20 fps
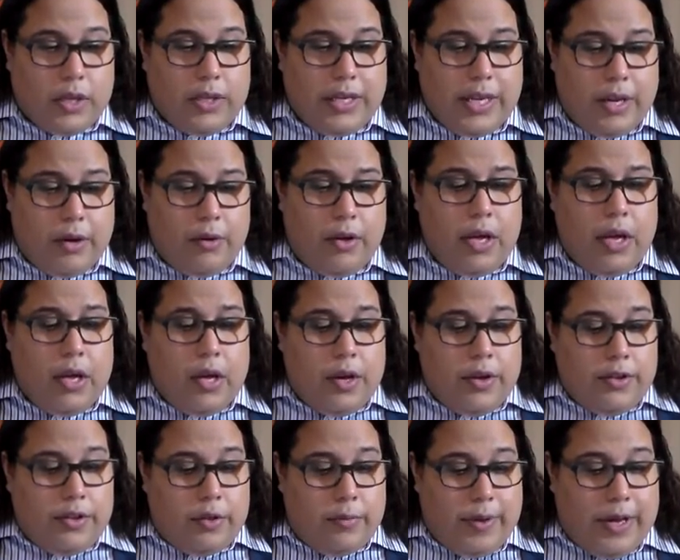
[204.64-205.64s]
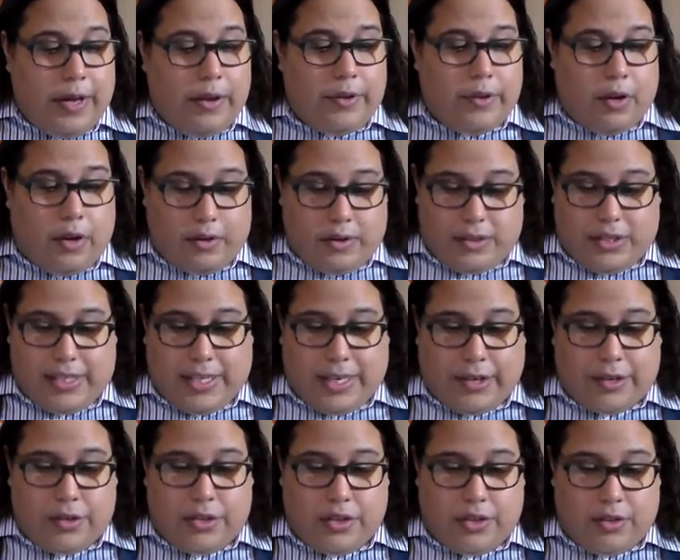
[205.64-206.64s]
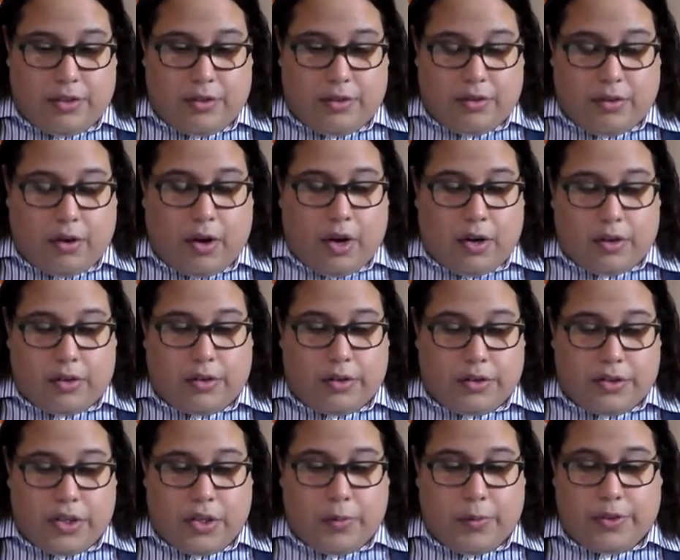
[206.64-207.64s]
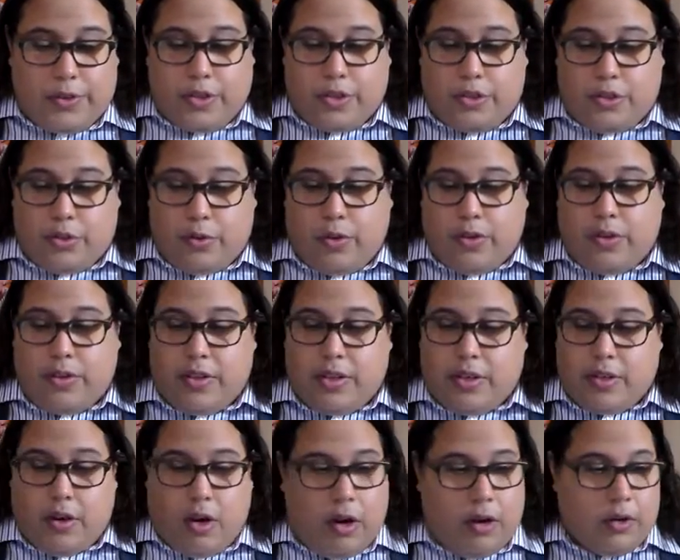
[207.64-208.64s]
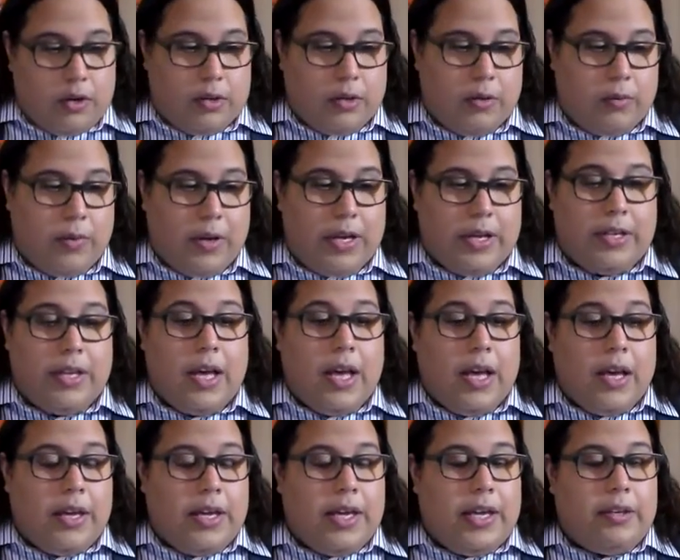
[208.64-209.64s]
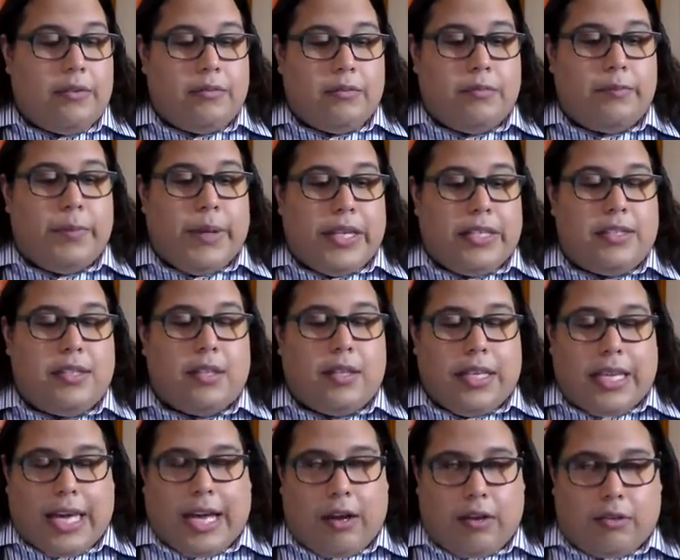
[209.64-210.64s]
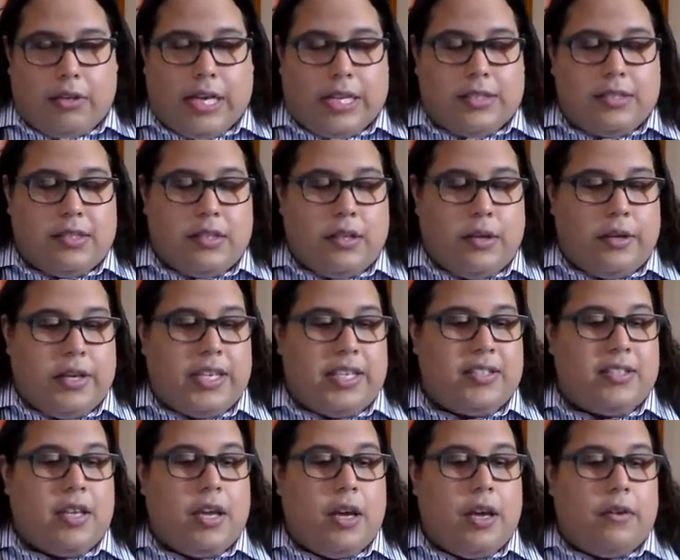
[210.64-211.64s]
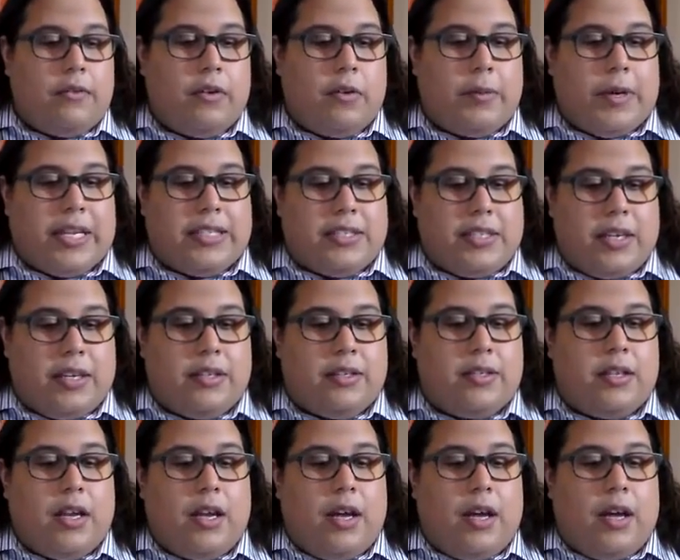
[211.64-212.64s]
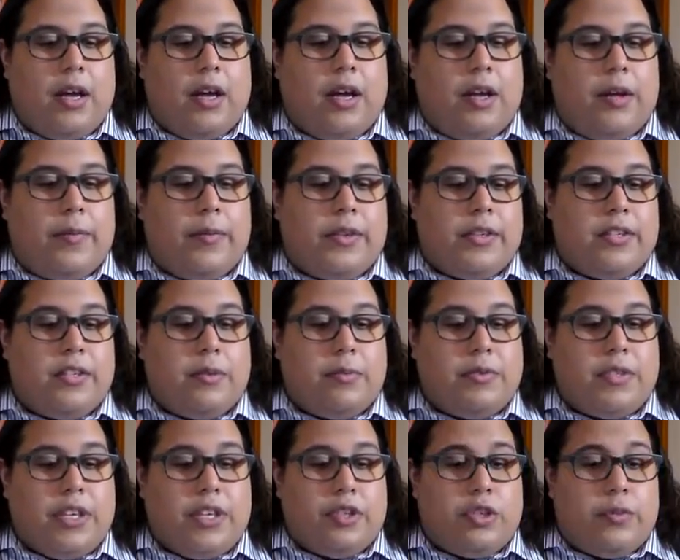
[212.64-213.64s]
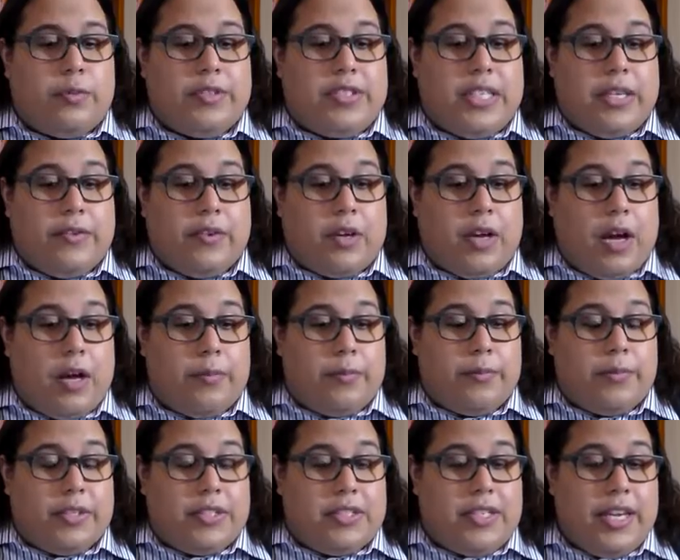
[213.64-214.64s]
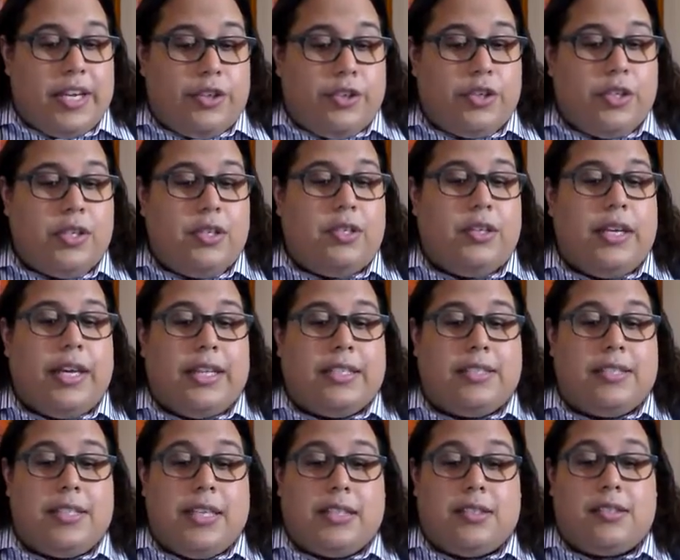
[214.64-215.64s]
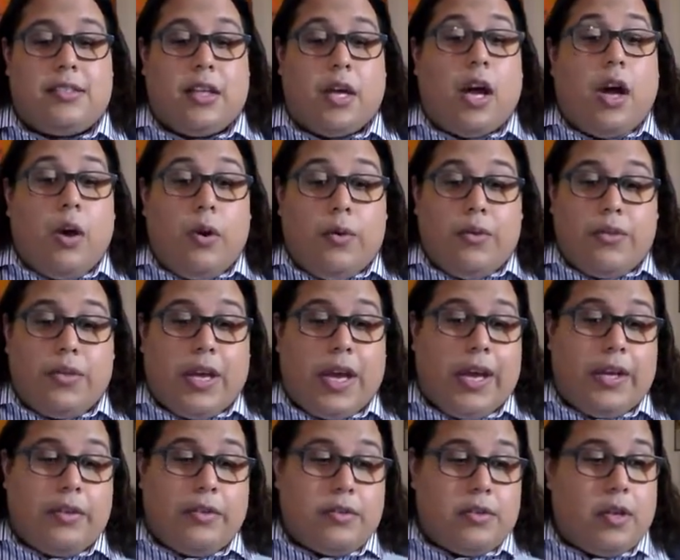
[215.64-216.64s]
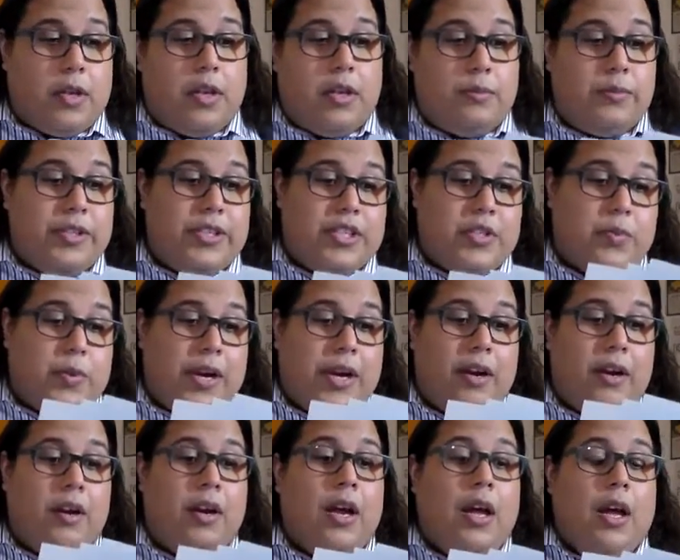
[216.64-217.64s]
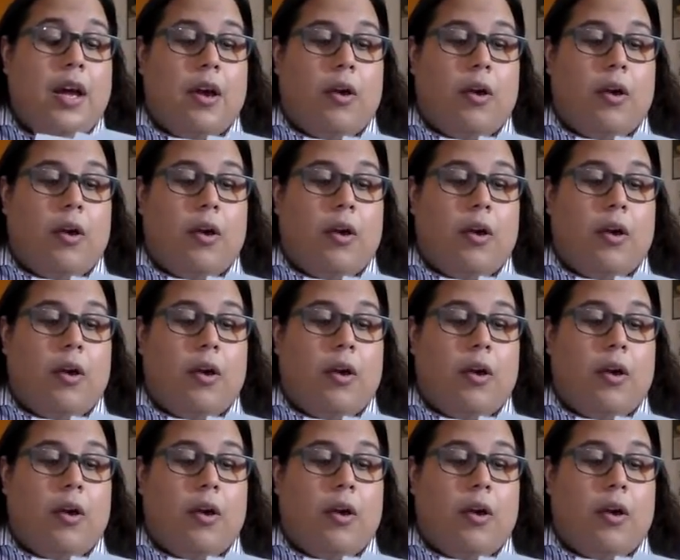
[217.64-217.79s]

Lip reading: Now, throughout Article 2, which is shorter than Article 1, it basically outlines the duties for President. In terms of he shall receive a compensation, it states the oath, I do solemnly swear